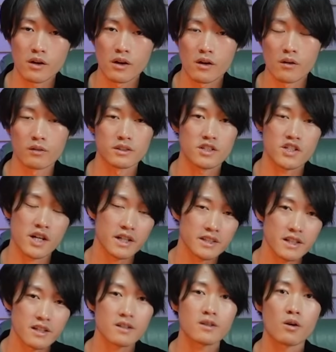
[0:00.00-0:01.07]
on the
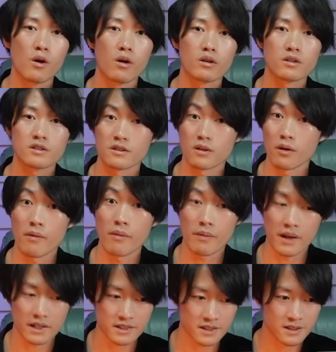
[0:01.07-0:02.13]
channel called Dawn
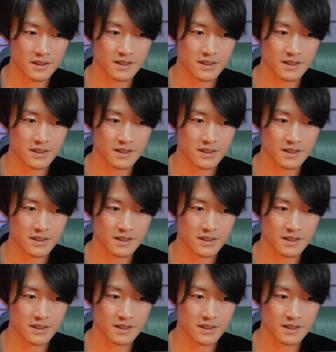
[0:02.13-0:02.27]
Dusk,